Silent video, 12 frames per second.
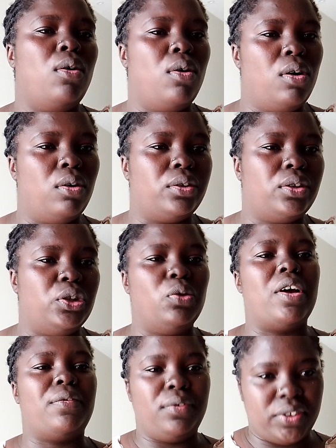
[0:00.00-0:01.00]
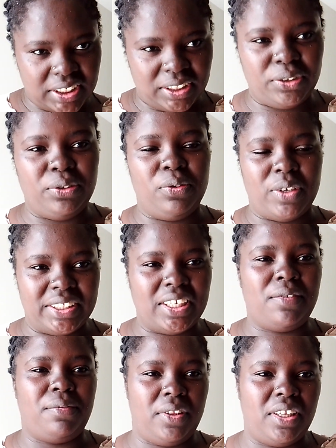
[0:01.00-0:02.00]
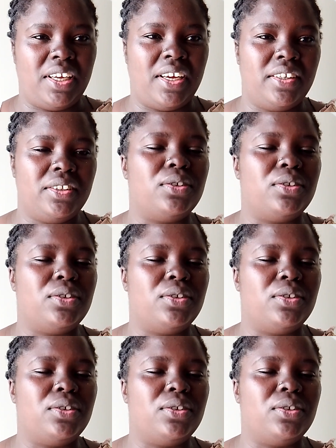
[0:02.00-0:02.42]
or you are forcing yourself there.